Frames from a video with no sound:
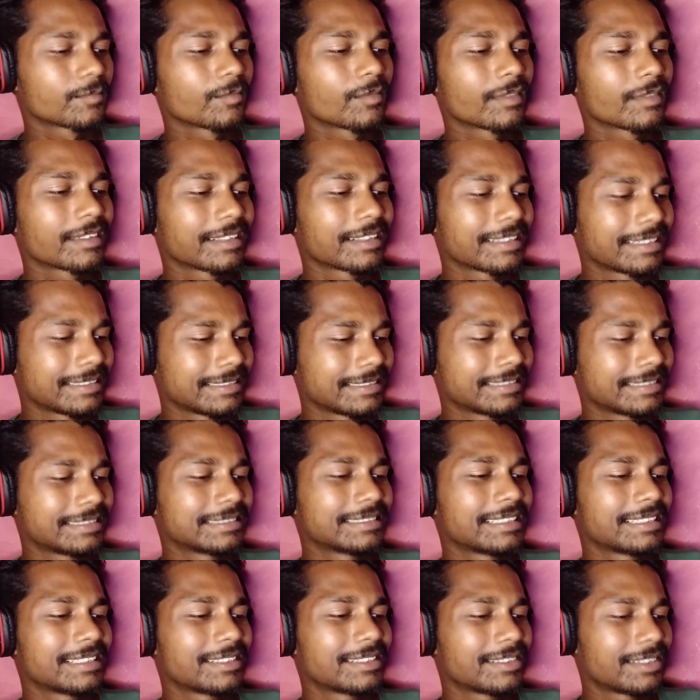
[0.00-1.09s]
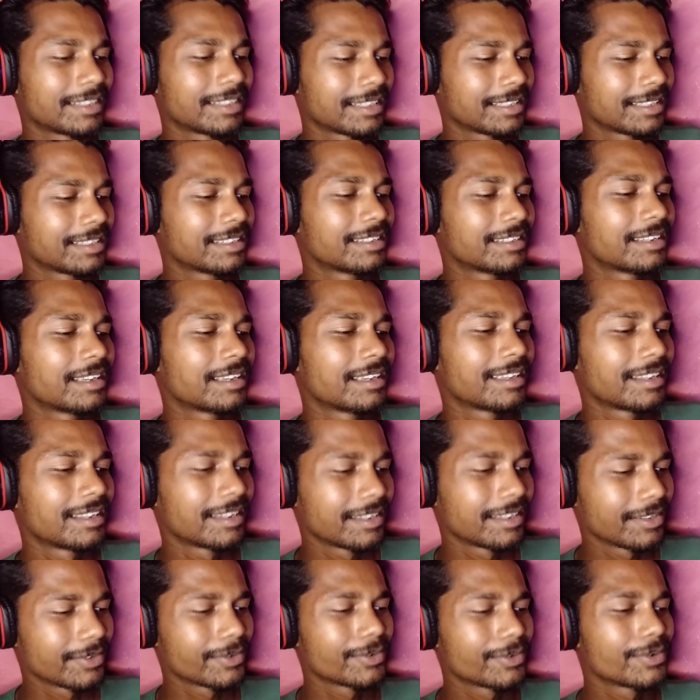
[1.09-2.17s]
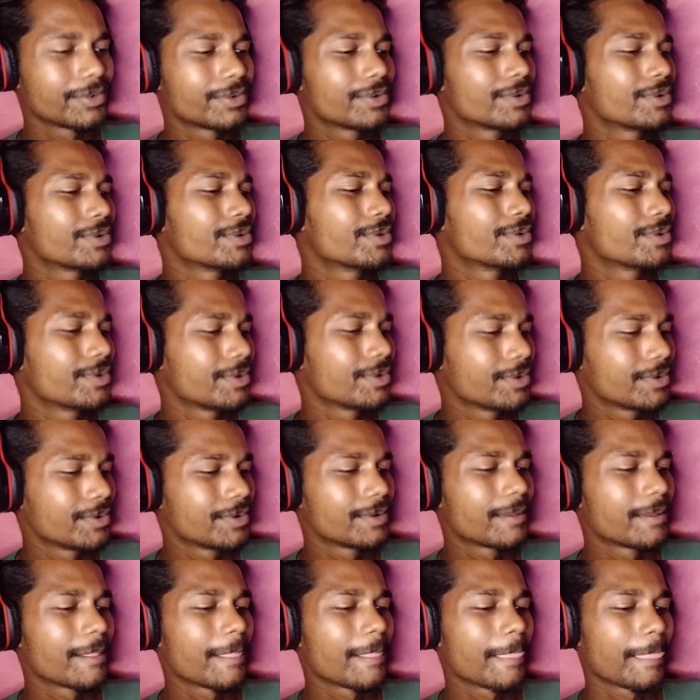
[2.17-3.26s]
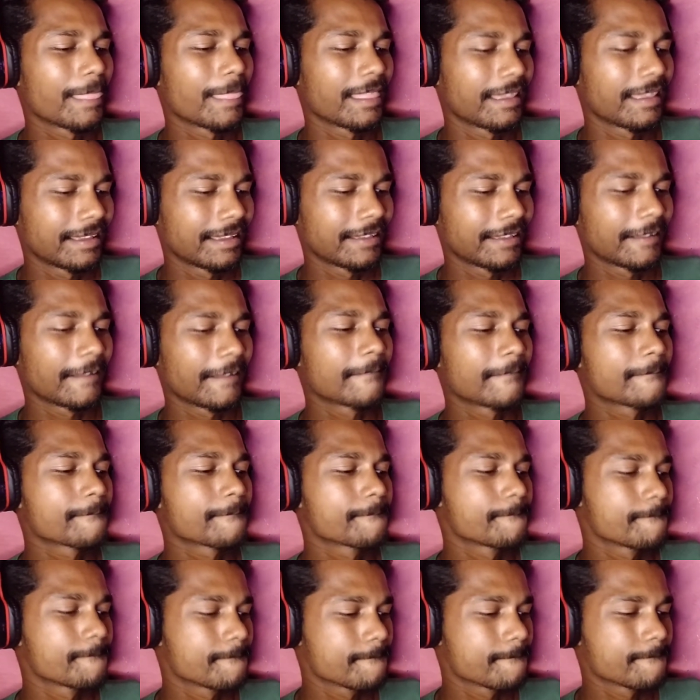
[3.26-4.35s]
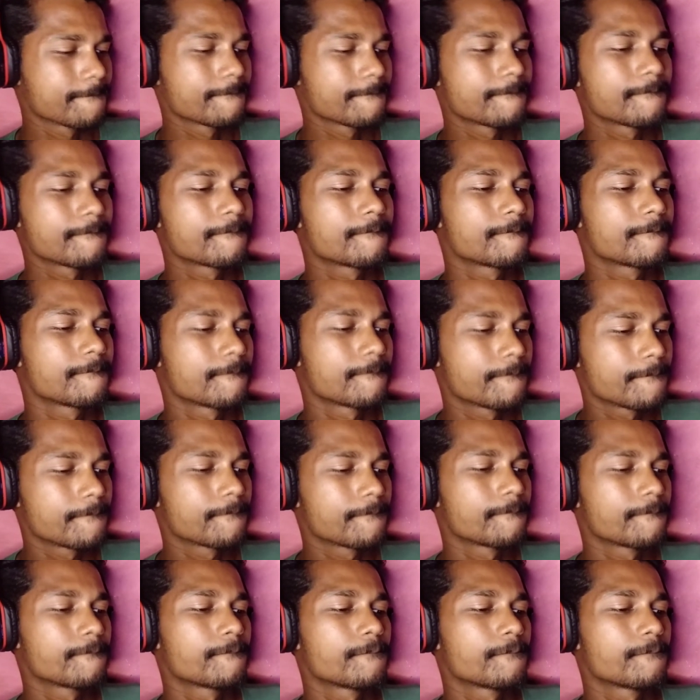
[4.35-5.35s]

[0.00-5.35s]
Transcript: Never felt like this before. You getting so loud. All they can